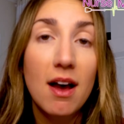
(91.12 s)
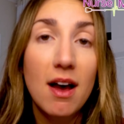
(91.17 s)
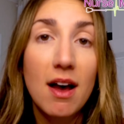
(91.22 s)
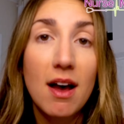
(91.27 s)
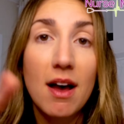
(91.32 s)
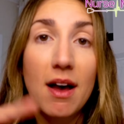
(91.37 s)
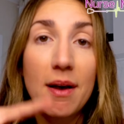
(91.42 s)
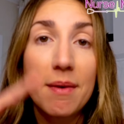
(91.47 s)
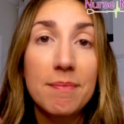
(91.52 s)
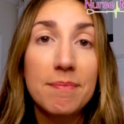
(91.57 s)

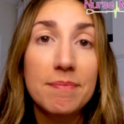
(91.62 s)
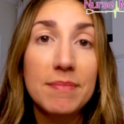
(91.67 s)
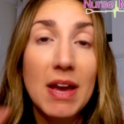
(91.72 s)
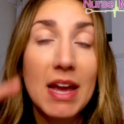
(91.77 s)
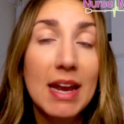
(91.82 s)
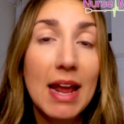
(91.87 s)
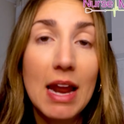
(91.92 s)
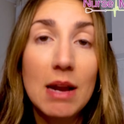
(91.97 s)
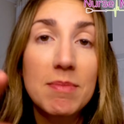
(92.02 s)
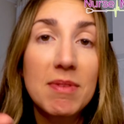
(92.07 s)
um,
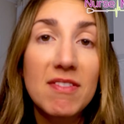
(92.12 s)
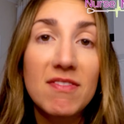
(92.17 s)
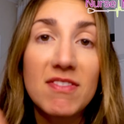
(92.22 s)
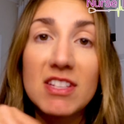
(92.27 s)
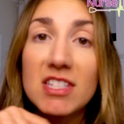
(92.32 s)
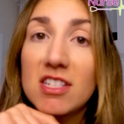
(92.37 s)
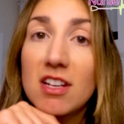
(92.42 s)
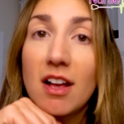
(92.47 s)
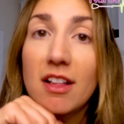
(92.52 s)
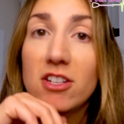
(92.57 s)
anatomy and
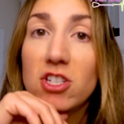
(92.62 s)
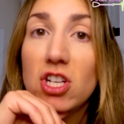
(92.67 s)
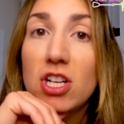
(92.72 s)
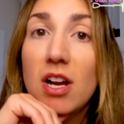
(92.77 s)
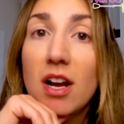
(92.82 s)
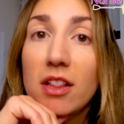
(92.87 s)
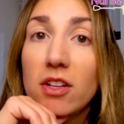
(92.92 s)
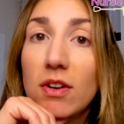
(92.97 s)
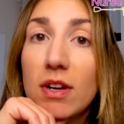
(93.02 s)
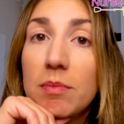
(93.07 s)
physiology
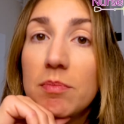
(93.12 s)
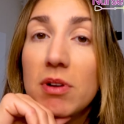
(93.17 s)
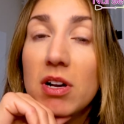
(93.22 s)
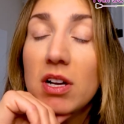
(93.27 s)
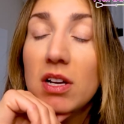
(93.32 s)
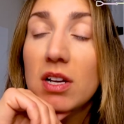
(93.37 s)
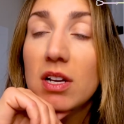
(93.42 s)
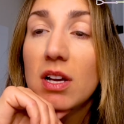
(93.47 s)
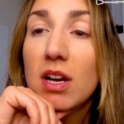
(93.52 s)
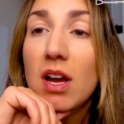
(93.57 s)
coloring
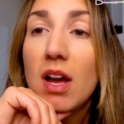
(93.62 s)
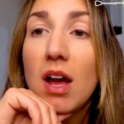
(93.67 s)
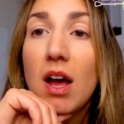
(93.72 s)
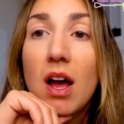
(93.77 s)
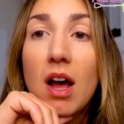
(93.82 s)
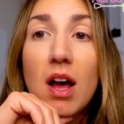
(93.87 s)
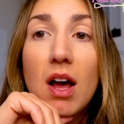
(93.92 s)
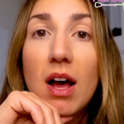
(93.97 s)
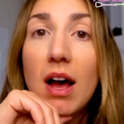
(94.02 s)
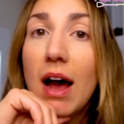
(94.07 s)
book.
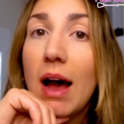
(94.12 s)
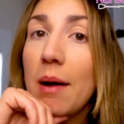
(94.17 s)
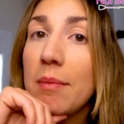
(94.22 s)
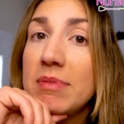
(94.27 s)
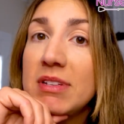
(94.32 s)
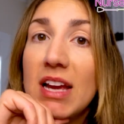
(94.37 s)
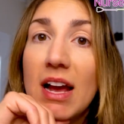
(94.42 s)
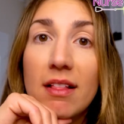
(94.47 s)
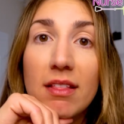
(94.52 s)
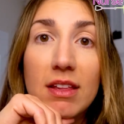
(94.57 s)

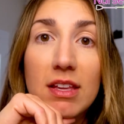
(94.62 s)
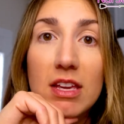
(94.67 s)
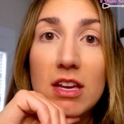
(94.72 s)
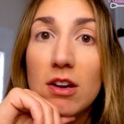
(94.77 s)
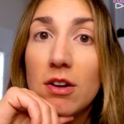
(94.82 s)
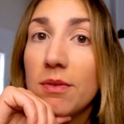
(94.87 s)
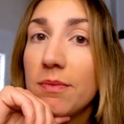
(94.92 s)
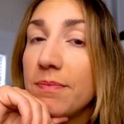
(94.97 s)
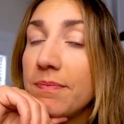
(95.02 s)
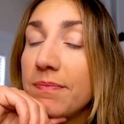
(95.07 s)
I'm telling
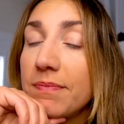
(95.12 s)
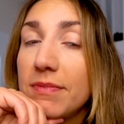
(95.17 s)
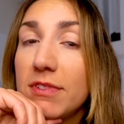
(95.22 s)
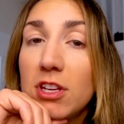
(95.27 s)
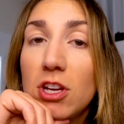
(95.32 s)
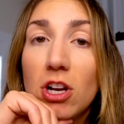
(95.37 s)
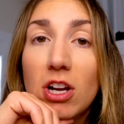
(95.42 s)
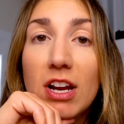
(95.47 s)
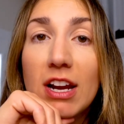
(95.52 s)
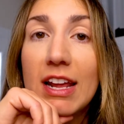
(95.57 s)
you,
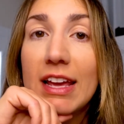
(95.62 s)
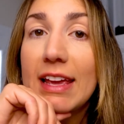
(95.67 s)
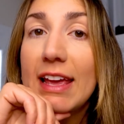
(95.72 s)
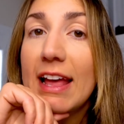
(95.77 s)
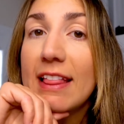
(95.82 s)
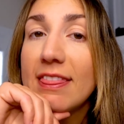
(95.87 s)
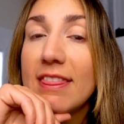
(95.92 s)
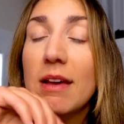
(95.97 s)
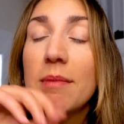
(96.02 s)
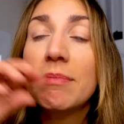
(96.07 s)
you're gonna
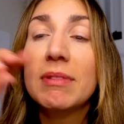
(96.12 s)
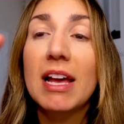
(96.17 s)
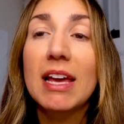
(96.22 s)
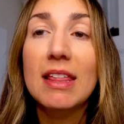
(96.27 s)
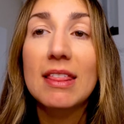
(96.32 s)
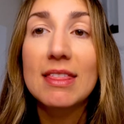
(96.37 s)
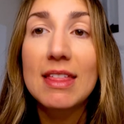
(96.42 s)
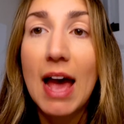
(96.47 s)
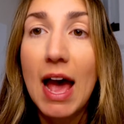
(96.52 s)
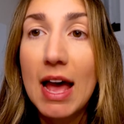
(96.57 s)
get them
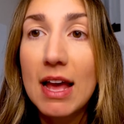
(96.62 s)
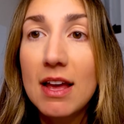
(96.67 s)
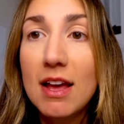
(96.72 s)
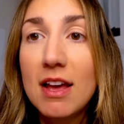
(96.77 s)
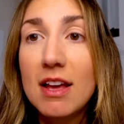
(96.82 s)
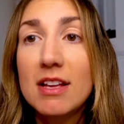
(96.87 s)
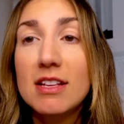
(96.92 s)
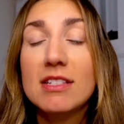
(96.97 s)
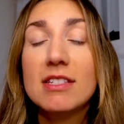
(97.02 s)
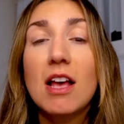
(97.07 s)
like that.
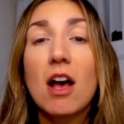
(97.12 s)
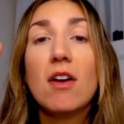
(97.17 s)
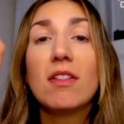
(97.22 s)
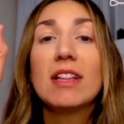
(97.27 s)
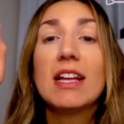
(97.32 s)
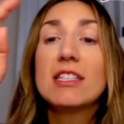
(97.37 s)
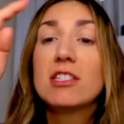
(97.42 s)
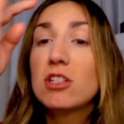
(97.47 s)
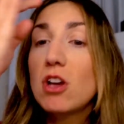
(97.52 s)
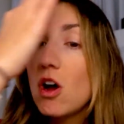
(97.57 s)
So
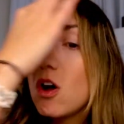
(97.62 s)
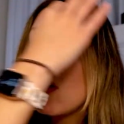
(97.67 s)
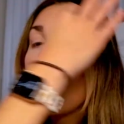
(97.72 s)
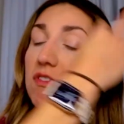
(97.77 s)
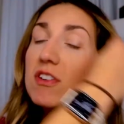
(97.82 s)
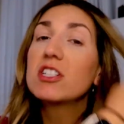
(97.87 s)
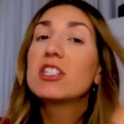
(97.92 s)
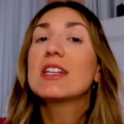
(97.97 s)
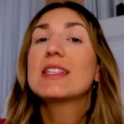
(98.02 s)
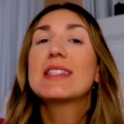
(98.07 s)
let's go
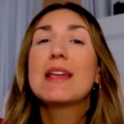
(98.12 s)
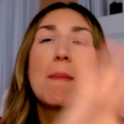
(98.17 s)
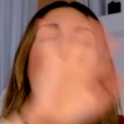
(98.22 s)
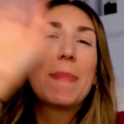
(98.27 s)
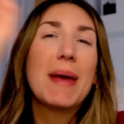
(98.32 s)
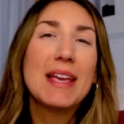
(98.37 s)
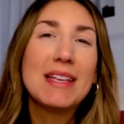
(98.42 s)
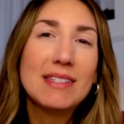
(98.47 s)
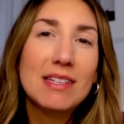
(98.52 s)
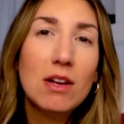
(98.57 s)
over just the
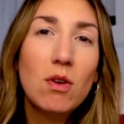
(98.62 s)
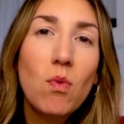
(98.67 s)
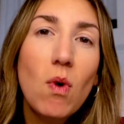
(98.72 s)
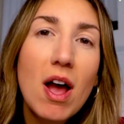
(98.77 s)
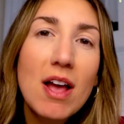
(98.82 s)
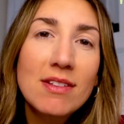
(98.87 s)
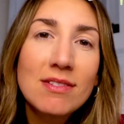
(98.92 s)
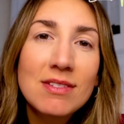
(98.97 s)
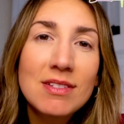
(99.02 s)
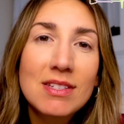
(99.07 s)
basic
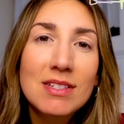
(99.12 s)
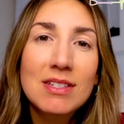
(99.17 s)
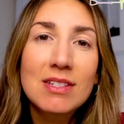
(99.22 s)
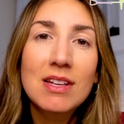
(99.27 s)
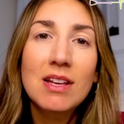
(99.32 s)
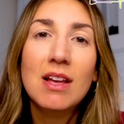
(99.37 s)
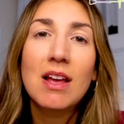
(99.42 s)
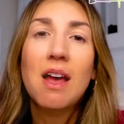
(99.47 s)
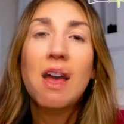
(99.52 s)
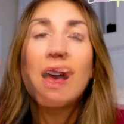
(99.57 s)
ones.
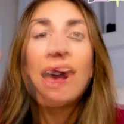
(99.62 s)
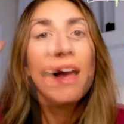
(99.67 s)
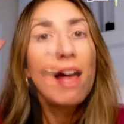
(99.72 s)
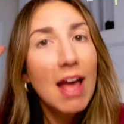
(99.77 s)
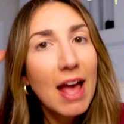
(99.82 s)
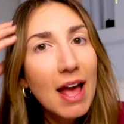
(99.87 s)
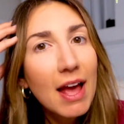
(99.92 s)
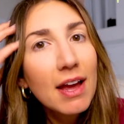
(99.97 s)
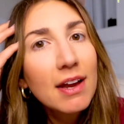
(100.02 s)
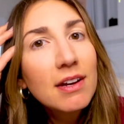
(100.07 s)

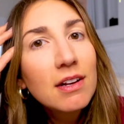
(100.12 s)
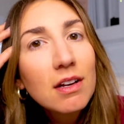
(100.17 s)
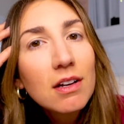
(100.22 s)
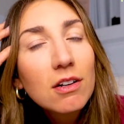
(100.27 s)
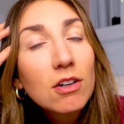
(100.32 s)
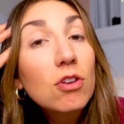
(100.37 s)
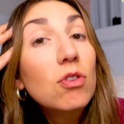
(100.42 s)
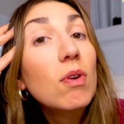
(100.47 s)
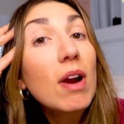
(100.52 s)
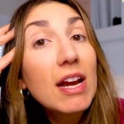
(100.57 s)
Head,
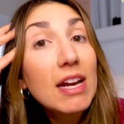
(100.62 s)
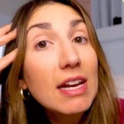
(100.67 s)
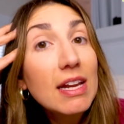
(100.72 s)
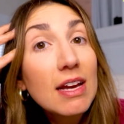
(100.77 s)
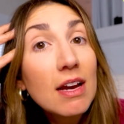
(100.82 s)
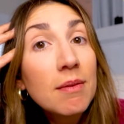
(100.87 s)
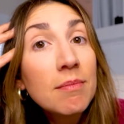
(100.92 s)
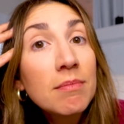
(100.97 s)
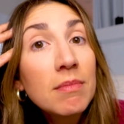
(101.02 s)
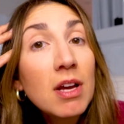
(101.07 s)

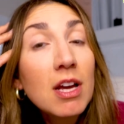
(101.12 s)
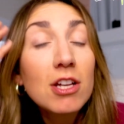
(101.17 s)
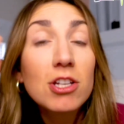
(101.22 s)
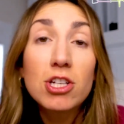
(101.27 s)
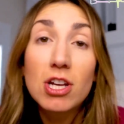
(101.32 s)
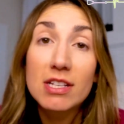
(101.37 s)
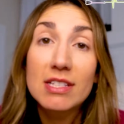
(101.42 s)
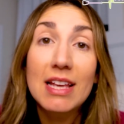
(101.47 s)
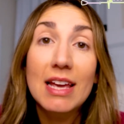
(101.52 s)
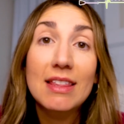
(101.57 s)
cranium,
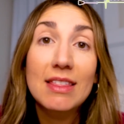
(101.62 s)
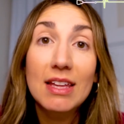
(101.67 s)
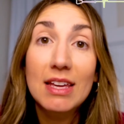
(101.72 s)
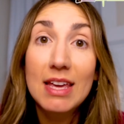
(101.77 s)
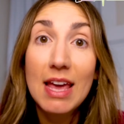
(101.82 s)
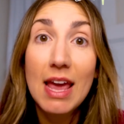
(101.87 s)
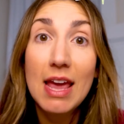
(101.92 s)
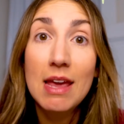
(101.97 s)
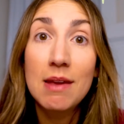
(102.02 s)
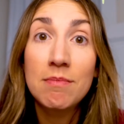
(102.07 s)
just like the
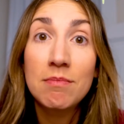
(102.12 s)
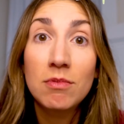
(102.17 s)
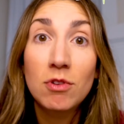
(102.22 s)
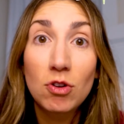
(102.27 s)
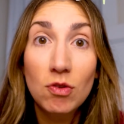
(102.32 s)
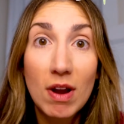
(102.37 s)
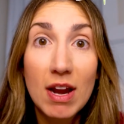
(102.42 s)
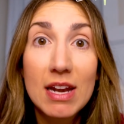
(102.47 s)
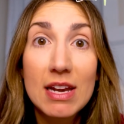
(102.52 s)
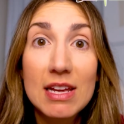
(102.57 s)
game,
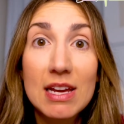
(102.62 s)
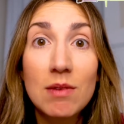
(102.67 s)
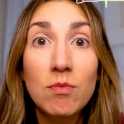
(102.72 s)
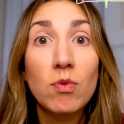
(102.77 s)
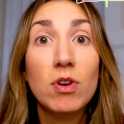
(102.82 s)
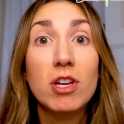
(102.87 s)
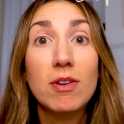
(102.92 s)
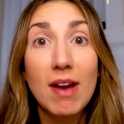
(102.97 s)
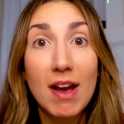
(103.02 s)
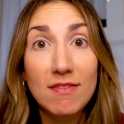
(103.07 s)
cranium,
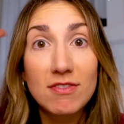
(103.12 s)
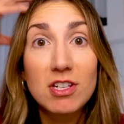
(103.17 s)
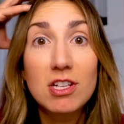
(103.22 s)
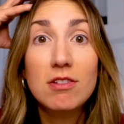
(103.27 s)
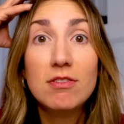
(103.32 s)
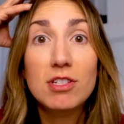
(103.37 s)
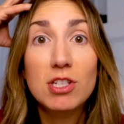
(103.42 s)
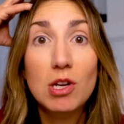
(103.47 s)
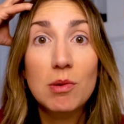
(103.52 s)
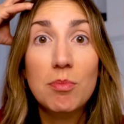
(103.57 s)
where you have to
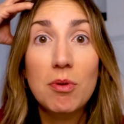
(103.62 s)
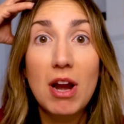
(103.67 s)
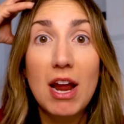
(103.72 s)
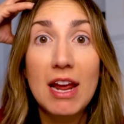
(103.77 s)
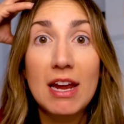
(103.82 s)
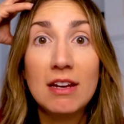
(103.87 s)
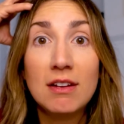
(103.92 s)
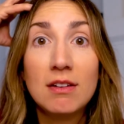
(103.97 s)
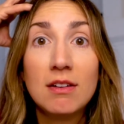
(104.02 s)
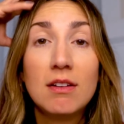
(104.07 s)
use your
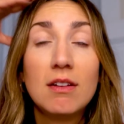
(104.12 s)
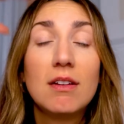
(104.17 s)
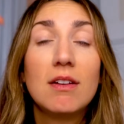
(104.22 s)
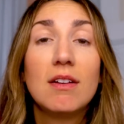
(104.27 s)
brain.